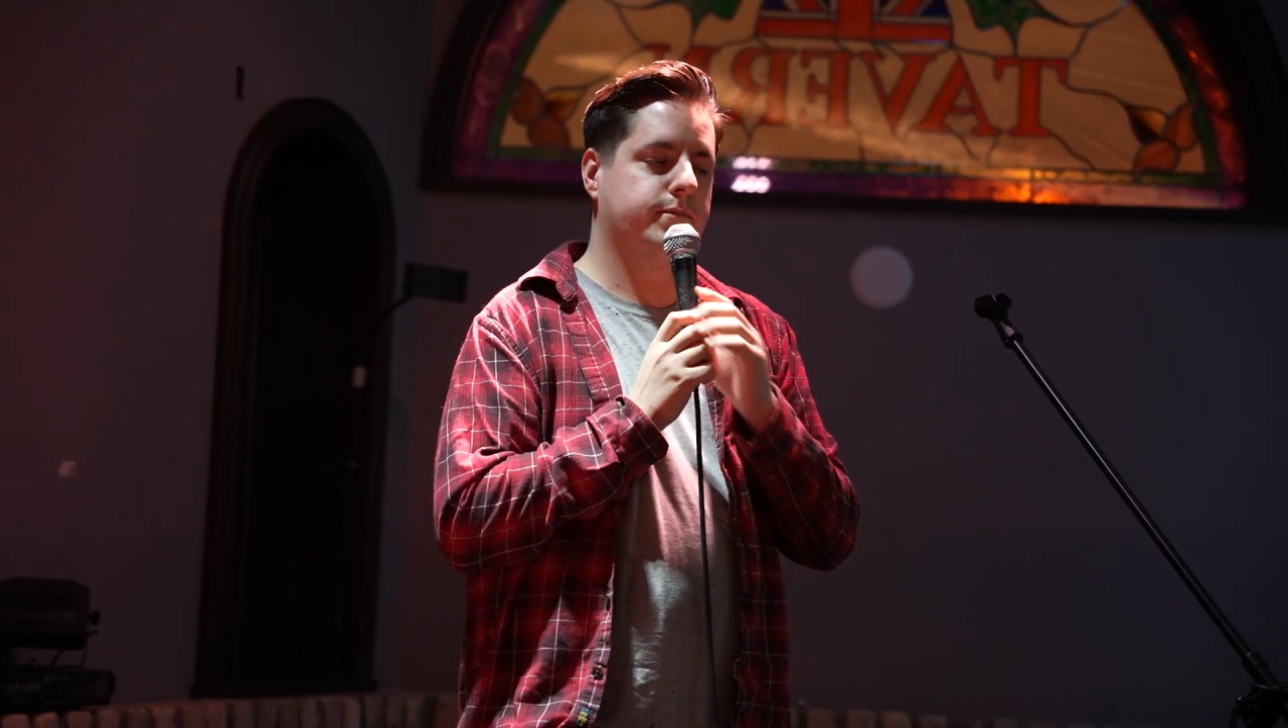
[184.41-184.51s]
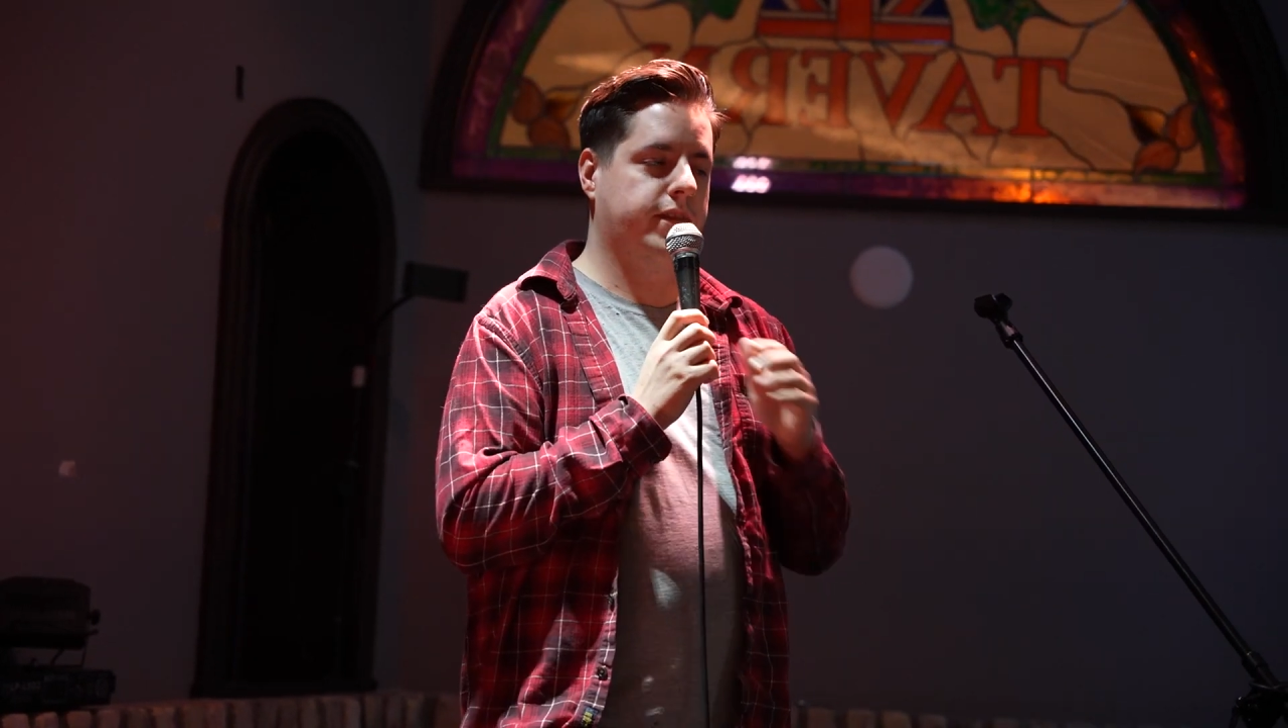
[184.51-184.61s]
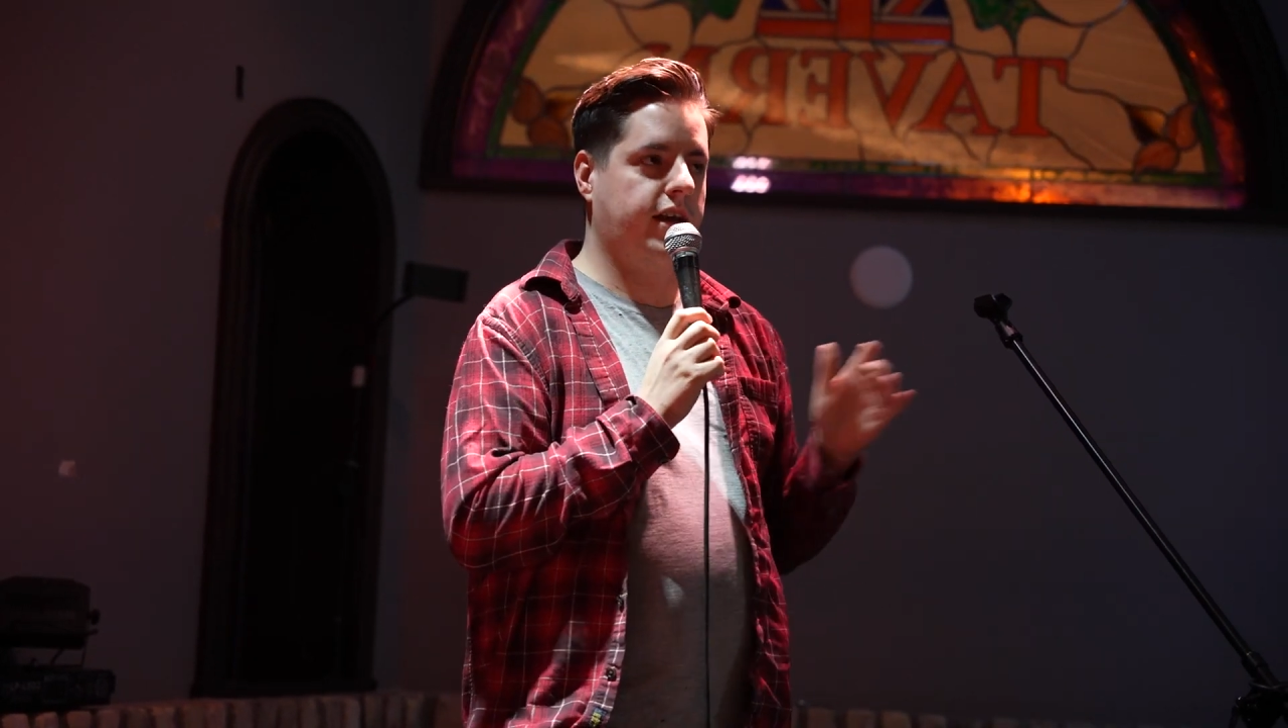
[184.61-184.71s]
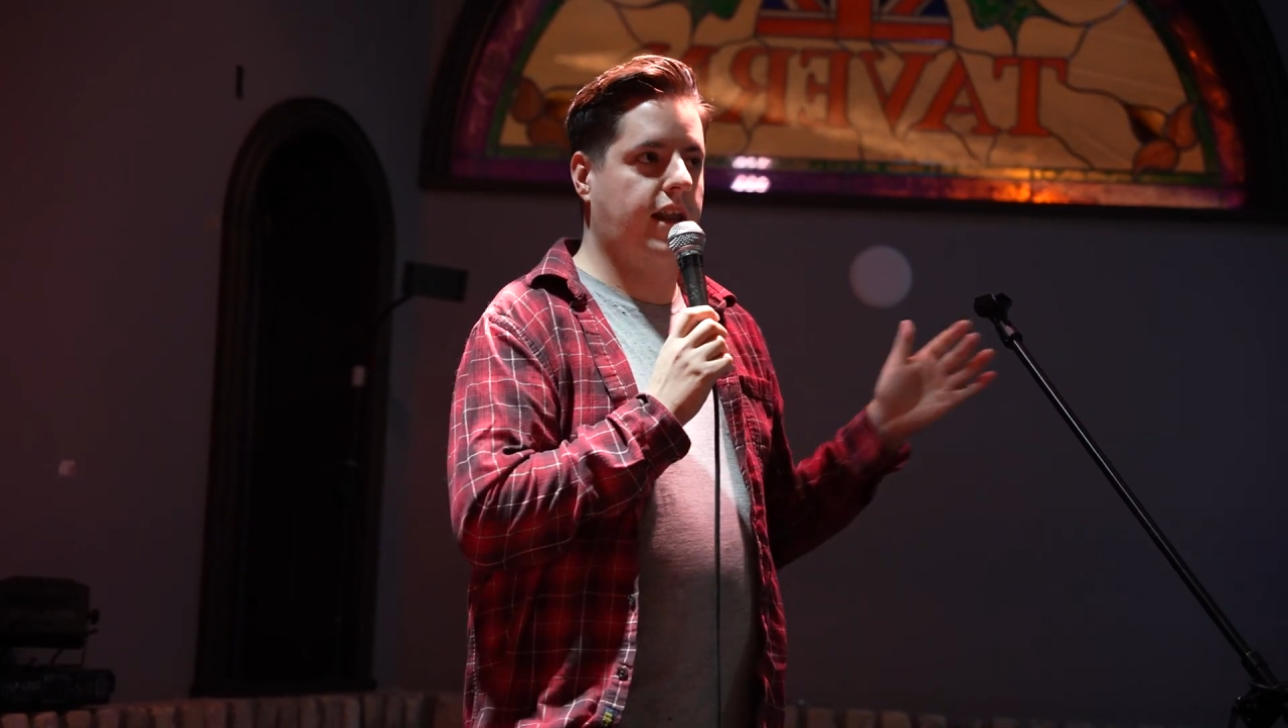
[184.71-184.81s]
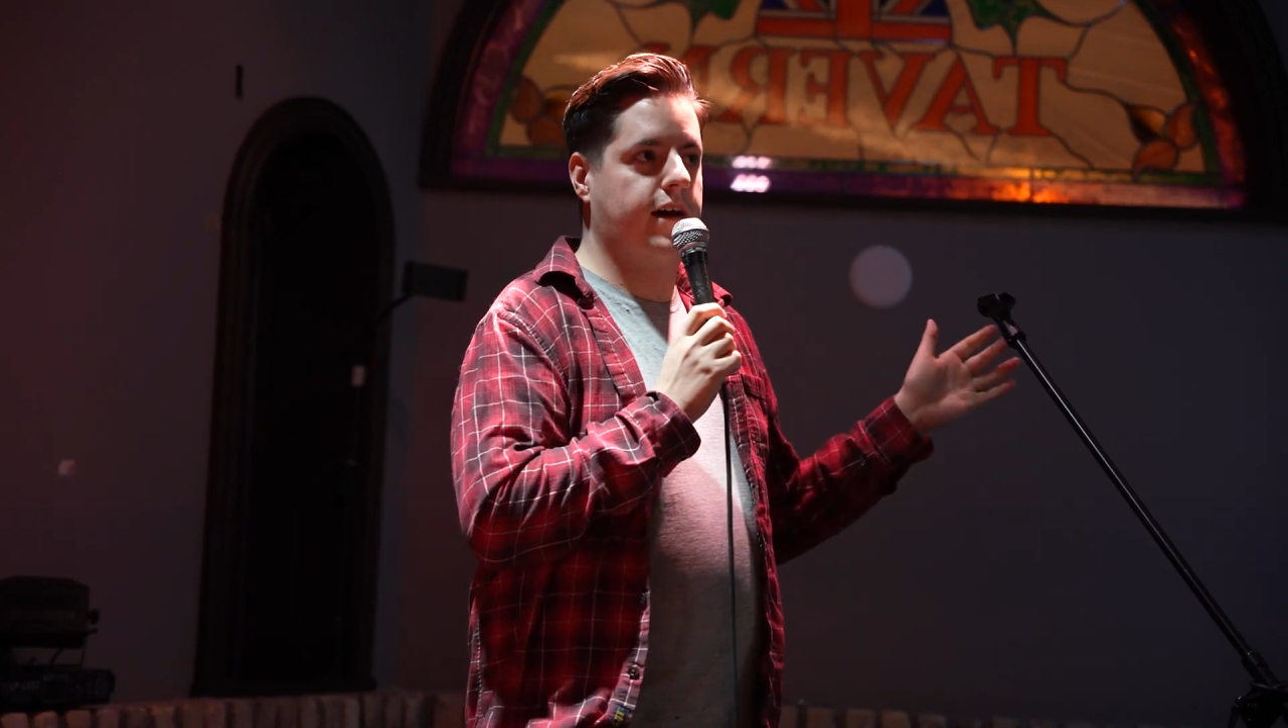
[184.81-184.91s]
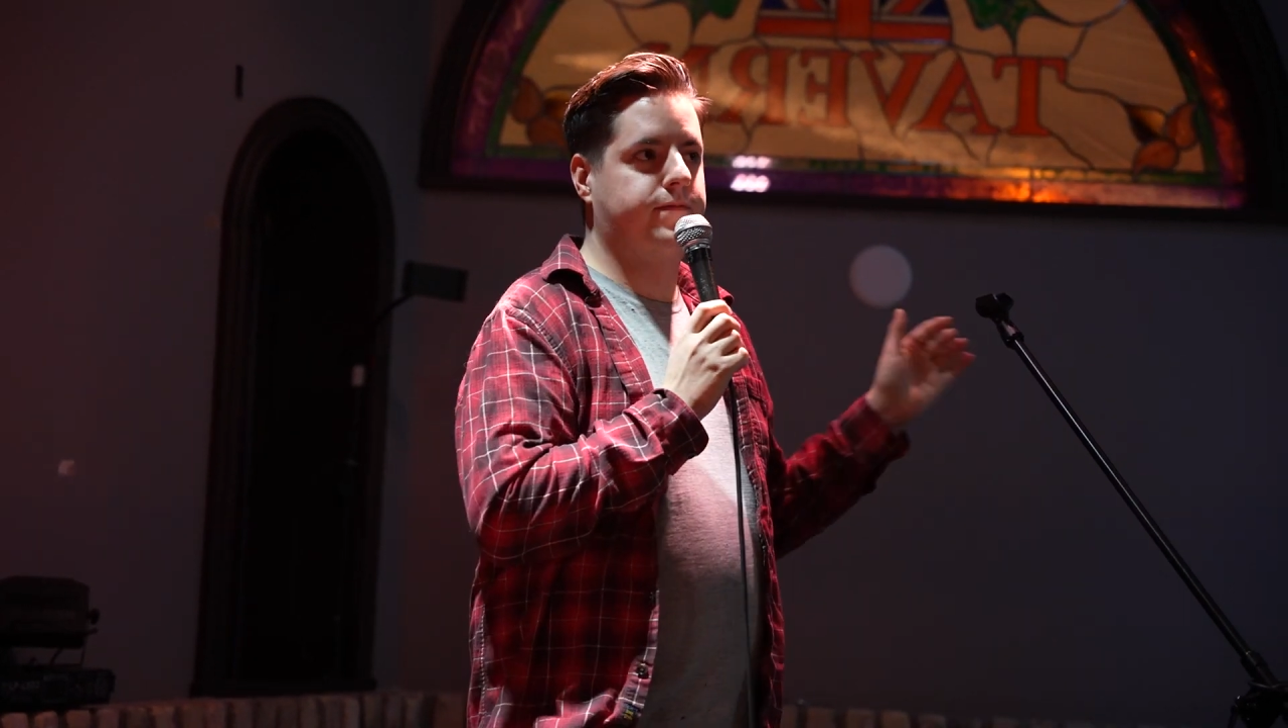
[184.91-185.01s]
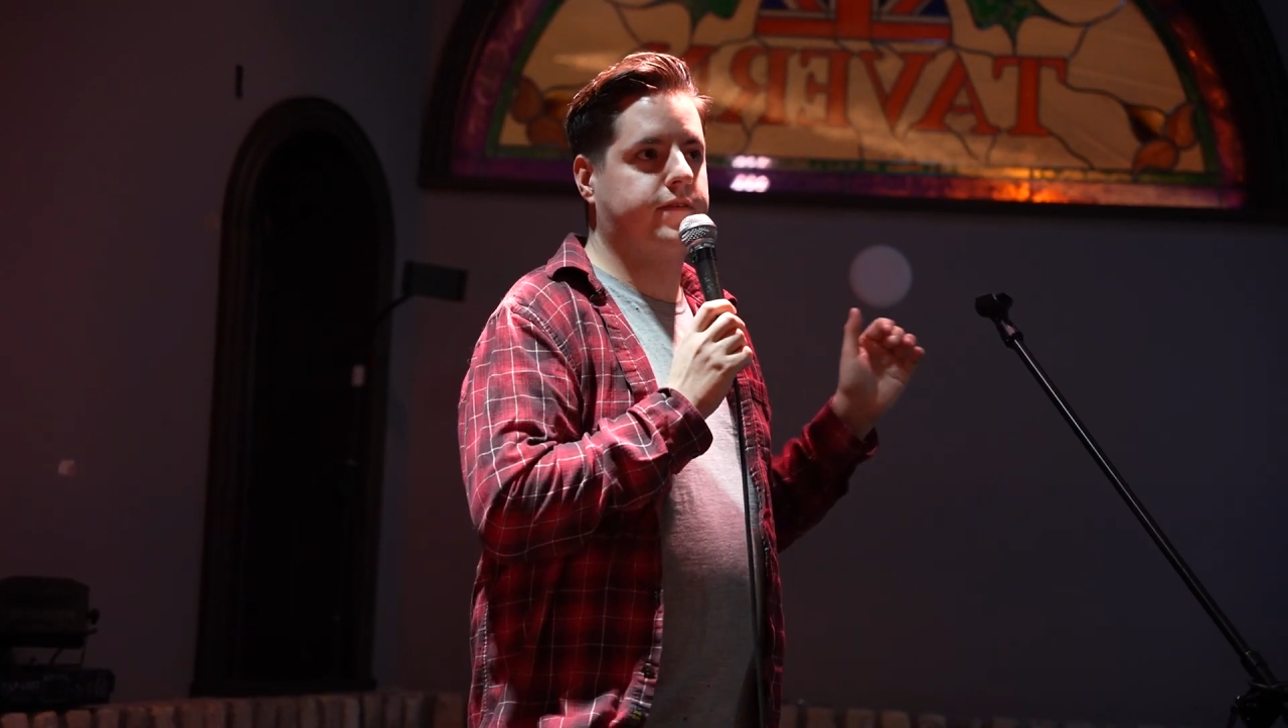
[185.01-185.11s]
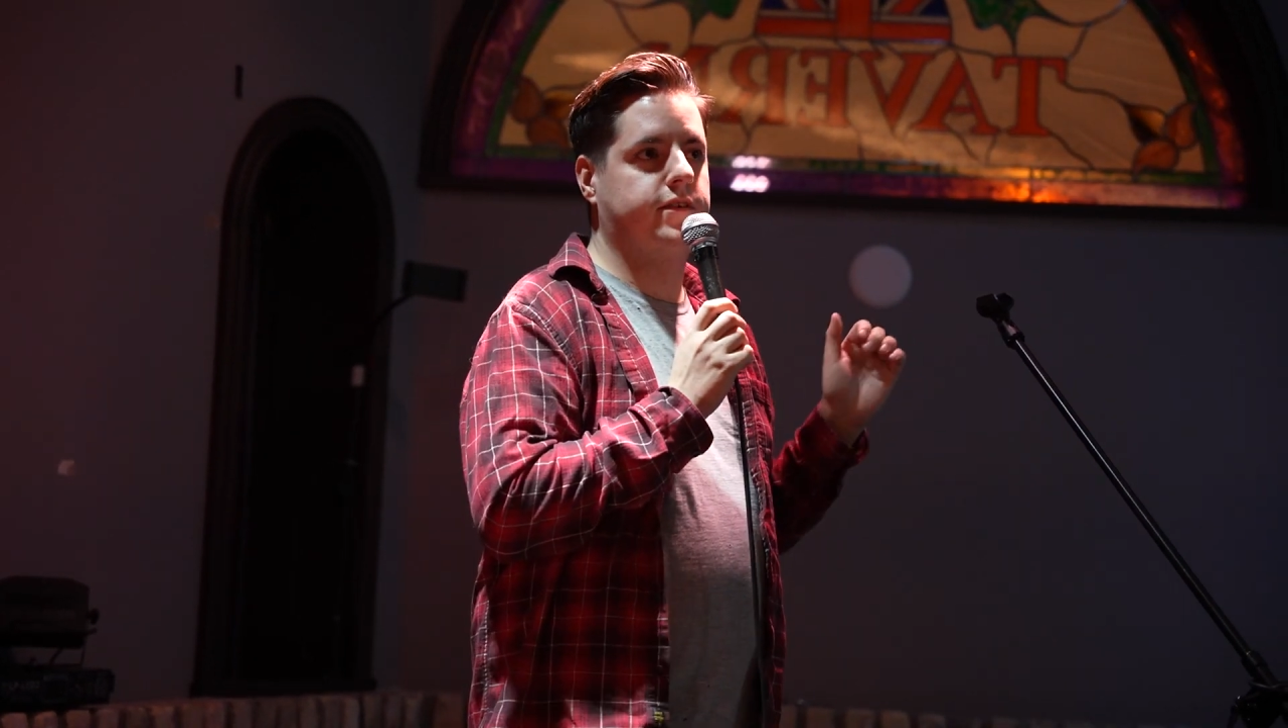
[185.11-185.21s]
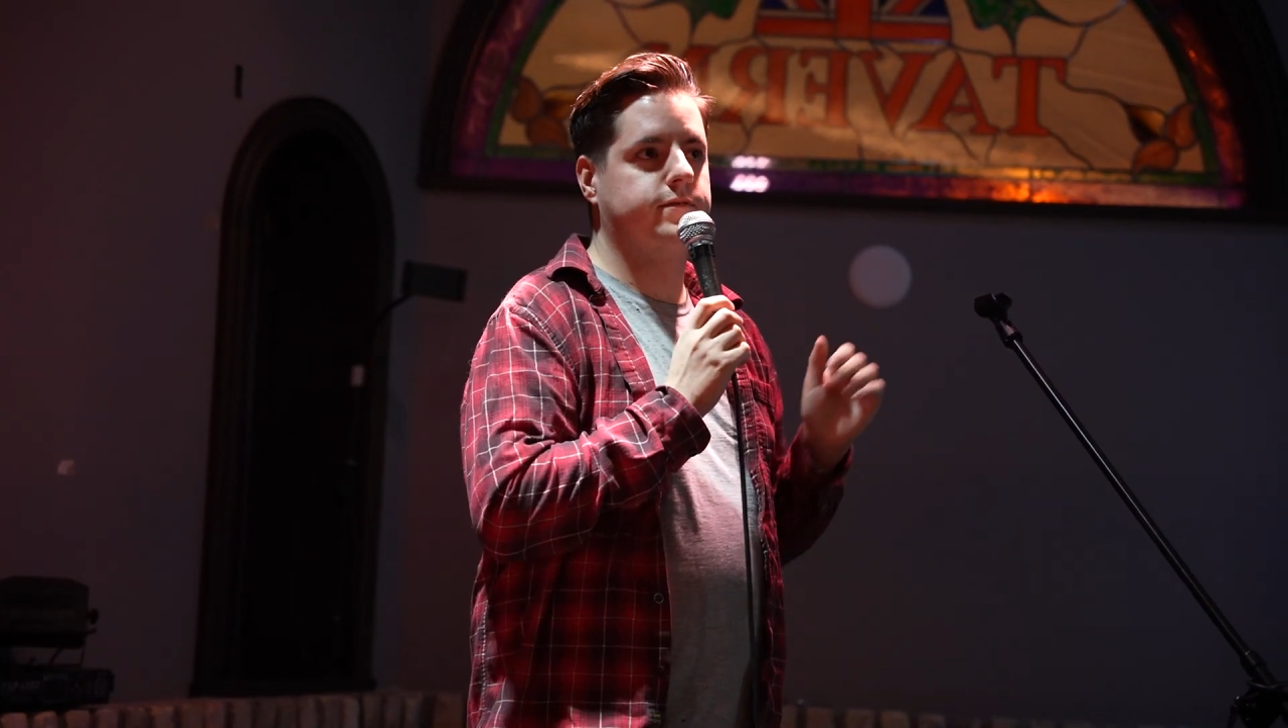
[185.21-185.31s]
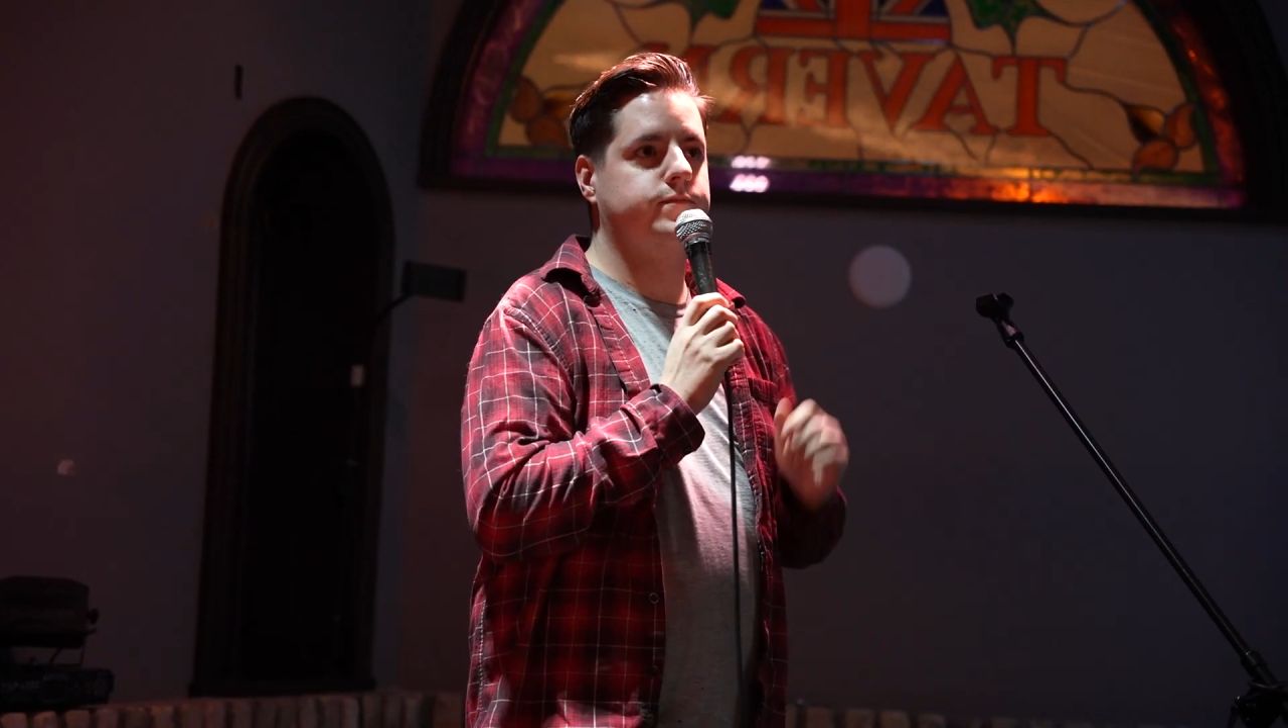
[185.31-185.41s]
but they left.